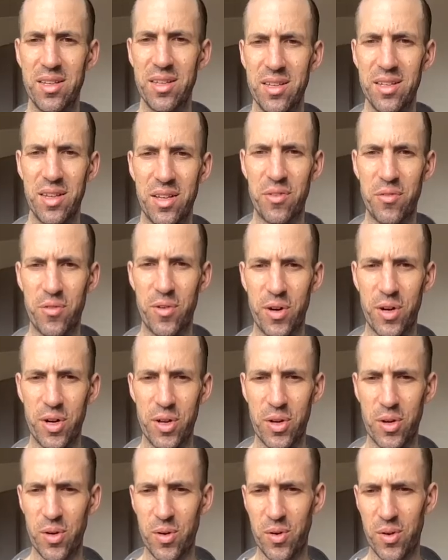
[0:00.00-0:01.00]

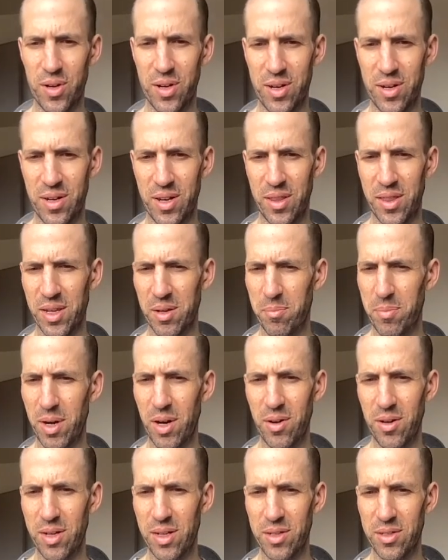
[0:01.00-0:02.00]
Inferno, and I think
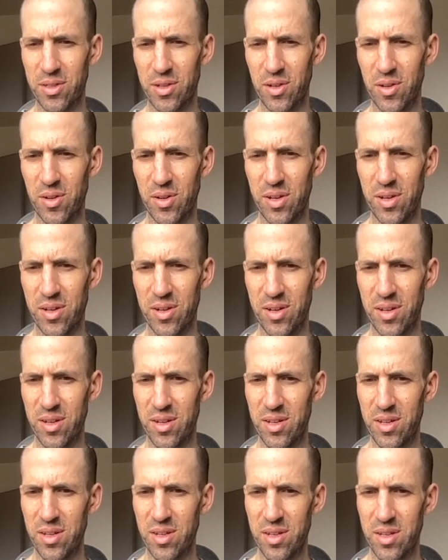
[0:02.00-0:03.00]
Paradiso, and
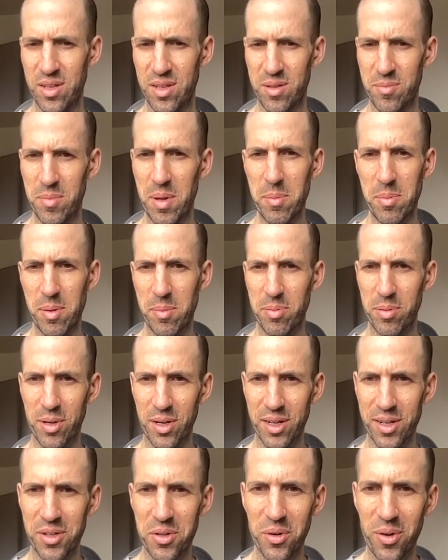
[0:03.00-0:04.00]
maybe
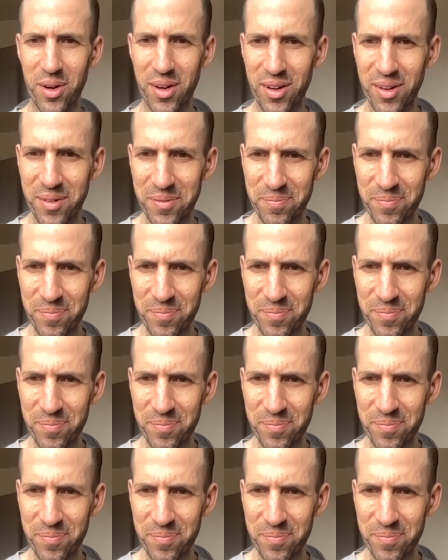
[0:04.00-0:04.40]
Purgatorio.